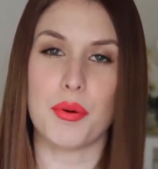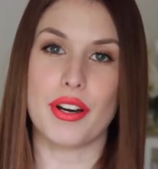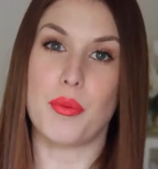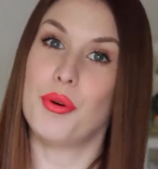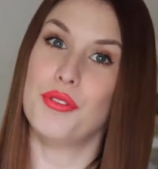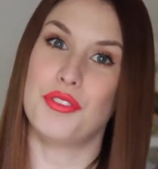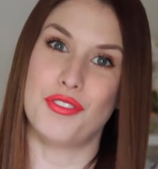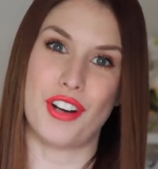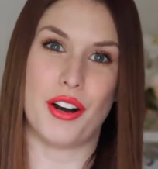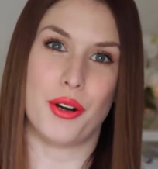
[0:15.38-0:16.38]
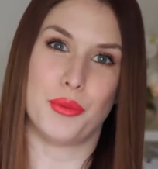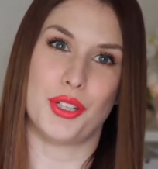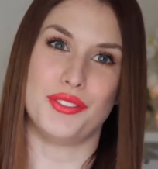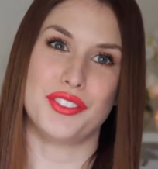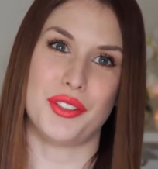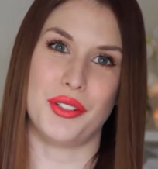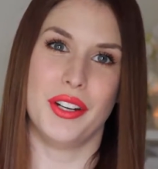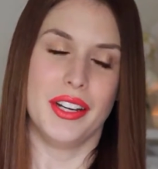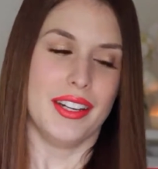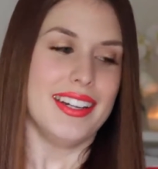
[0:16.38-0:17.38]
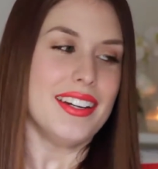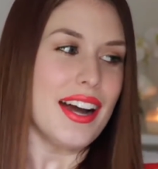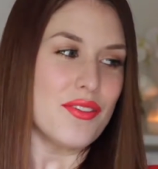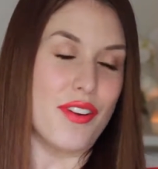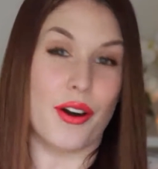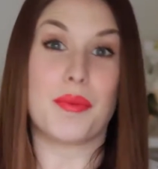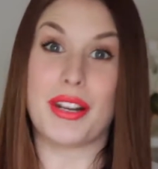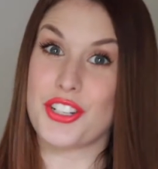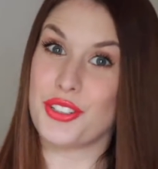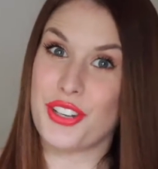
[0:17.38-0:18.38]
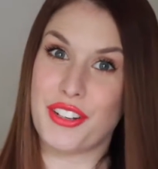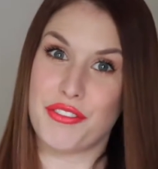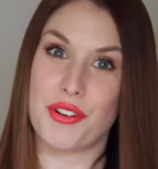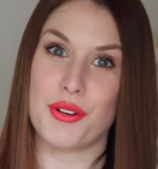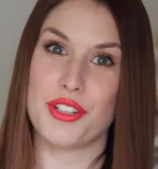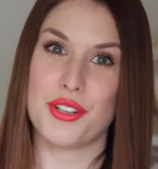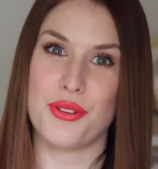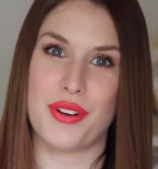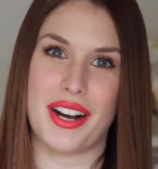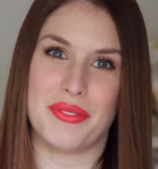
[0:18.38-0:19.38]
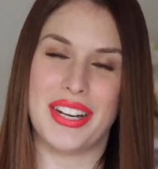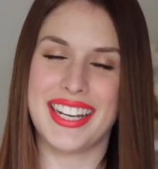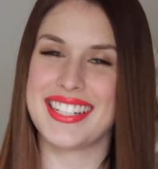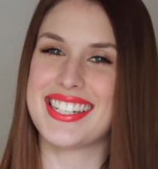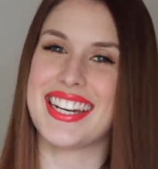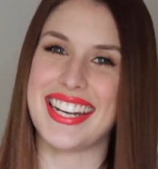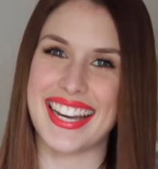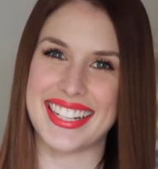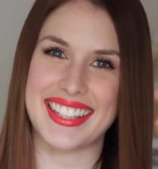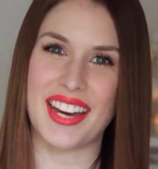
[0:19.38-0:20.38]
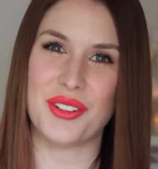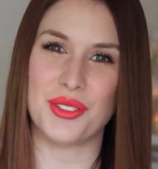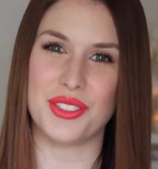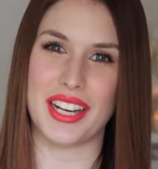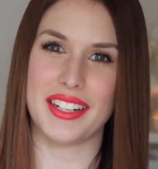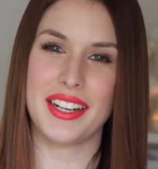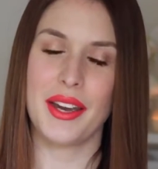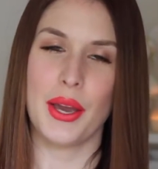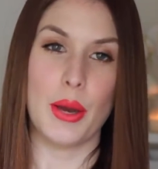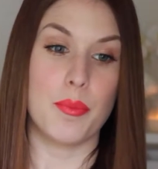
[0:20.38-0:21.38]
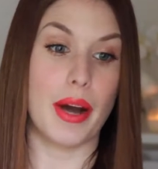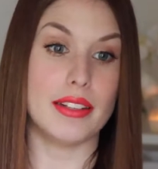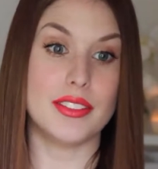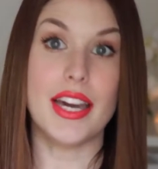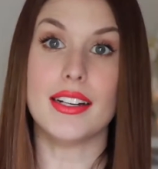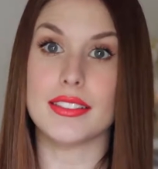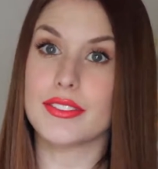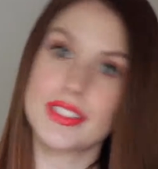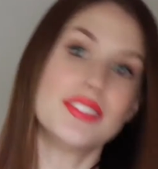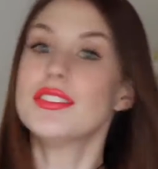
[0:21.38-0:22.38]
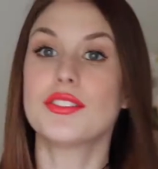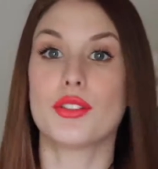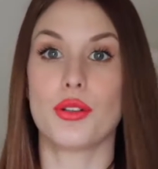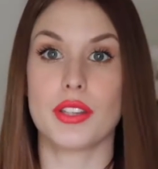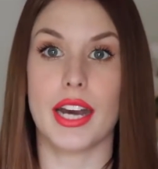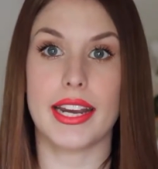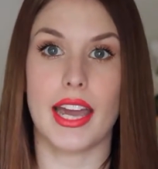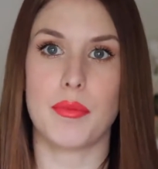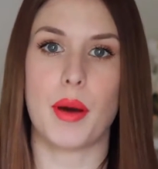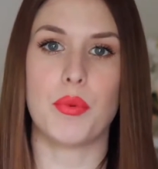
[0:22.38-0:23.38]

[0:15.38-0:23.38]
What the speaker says: pre-approval for our home loan. So very much looking forward to to getting that all done. But yeah, this is the look that I came